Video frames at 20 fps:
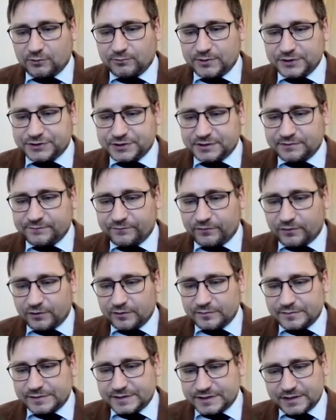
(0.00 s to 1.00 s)
which
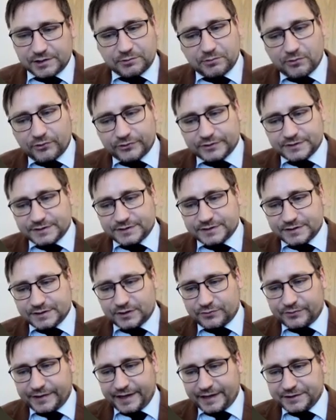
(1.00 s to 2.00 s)
informs the
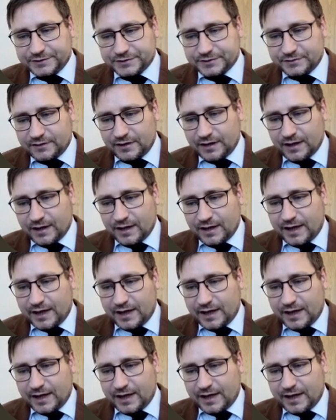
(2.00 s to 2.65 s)
world's creation